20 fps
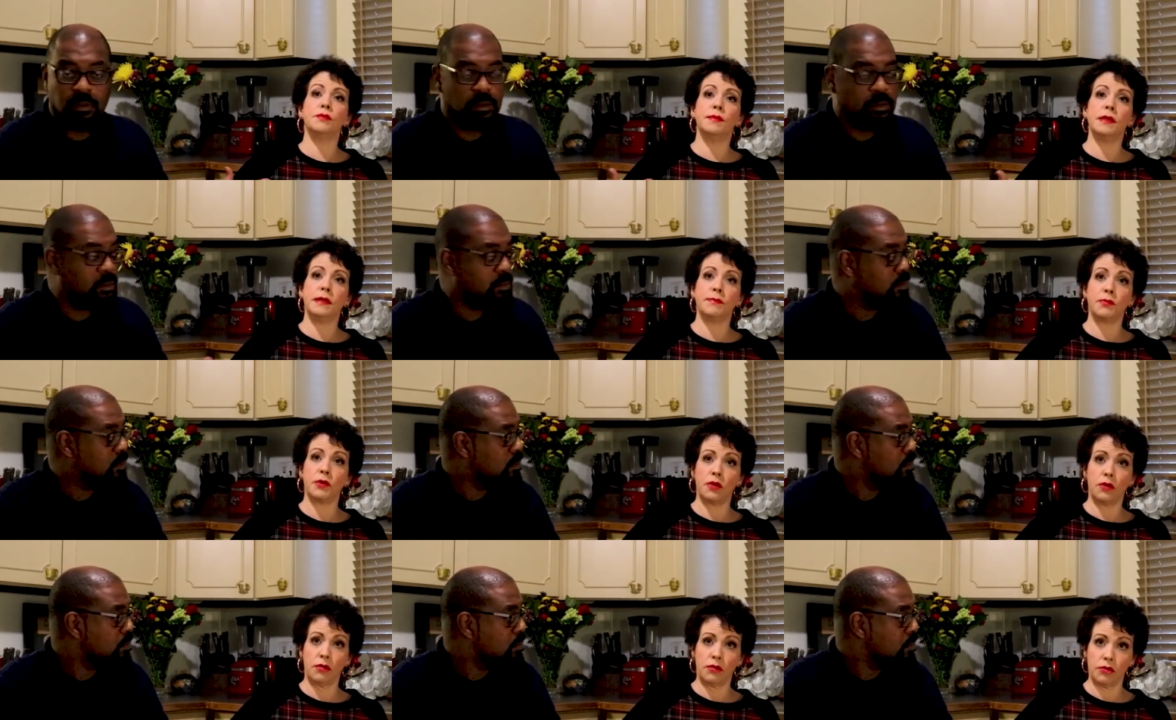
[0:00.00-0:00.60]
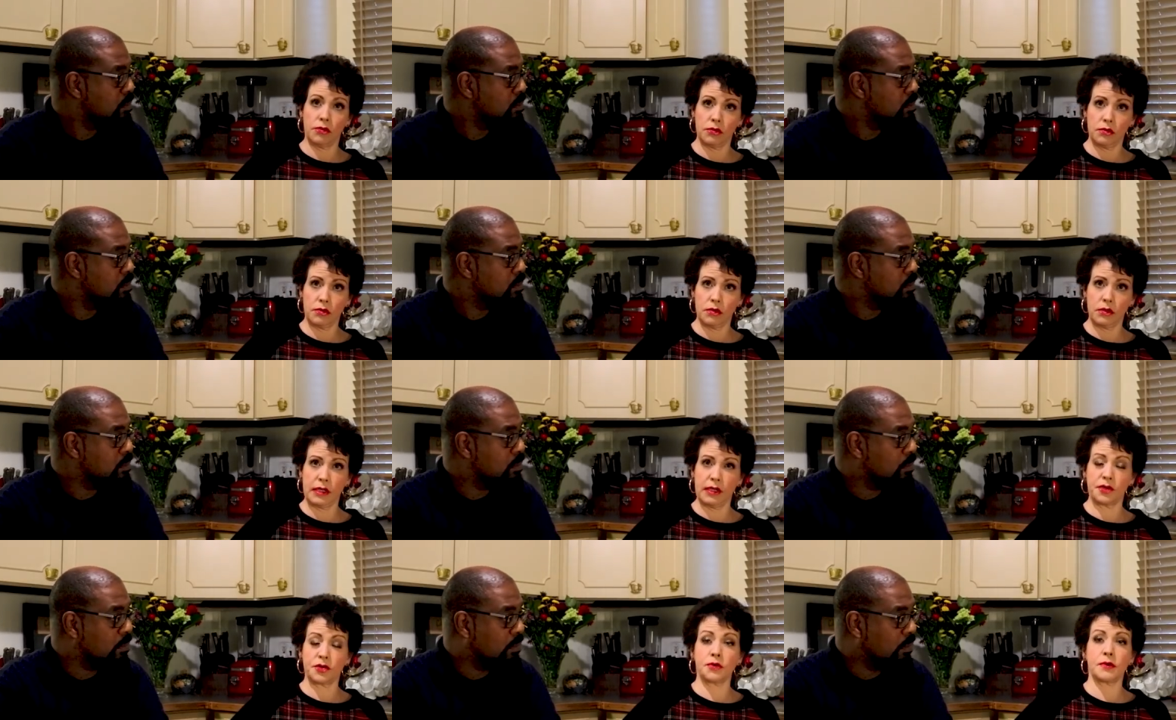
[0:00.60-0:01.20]
Speaker 1: new people
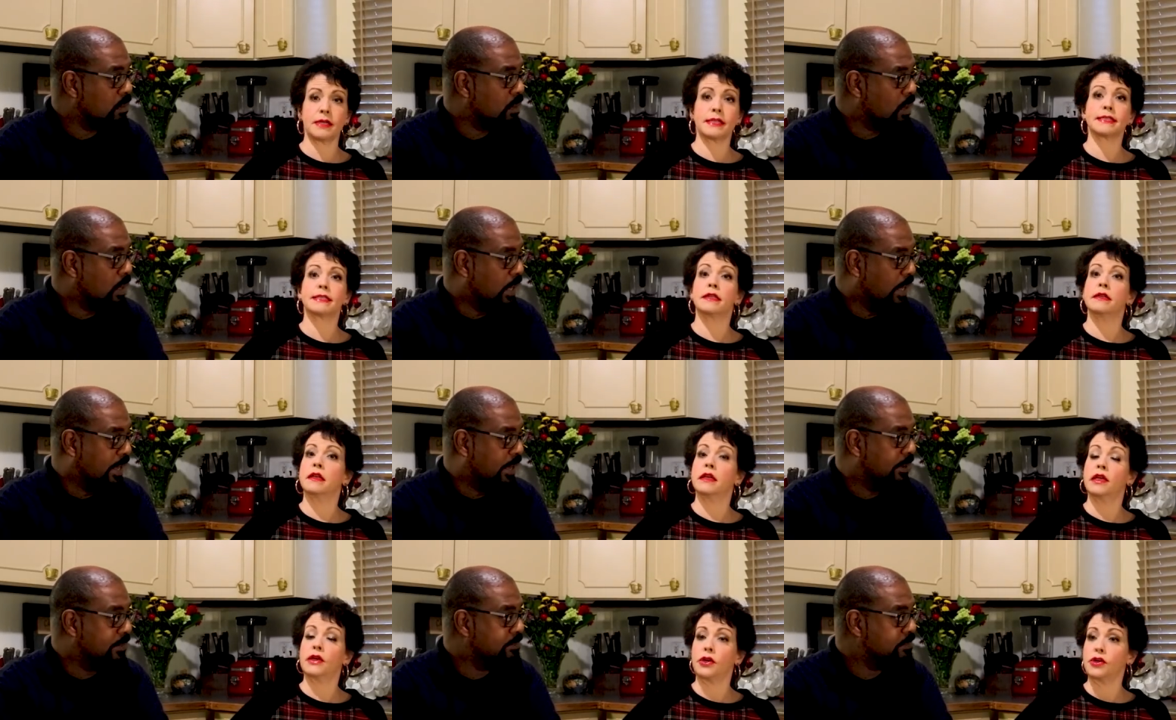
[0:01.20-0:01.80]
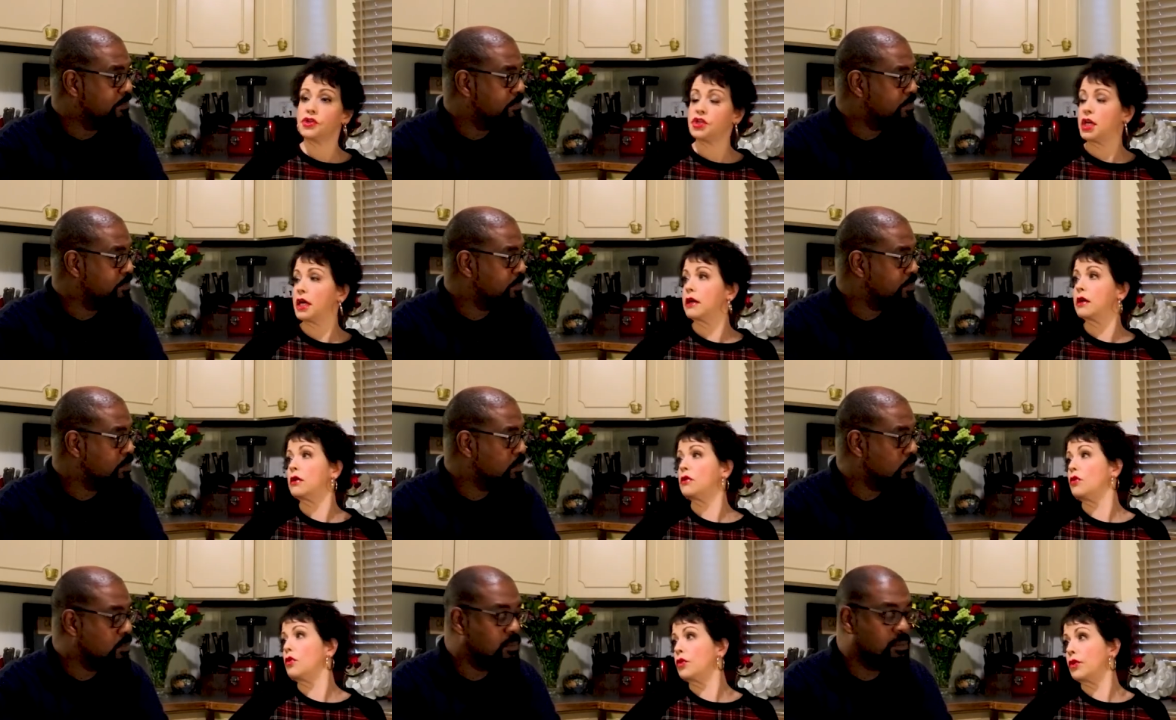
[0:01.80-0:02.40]
interested yeah. in our
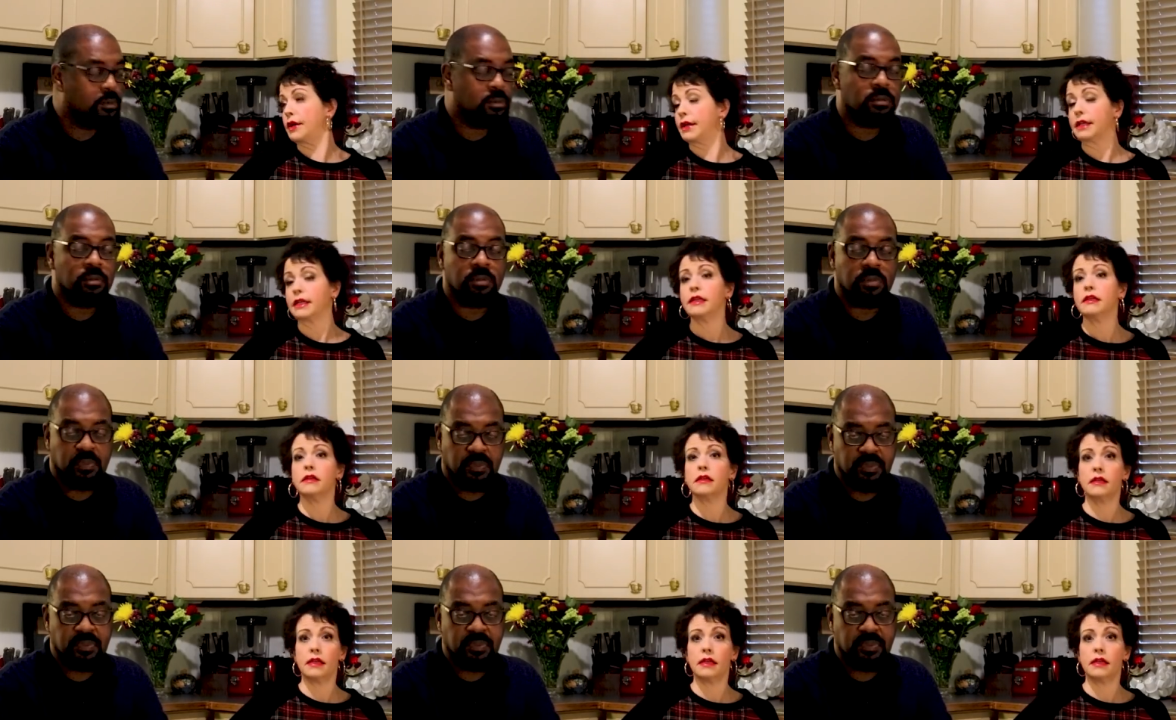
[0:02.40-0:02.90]
channel or in,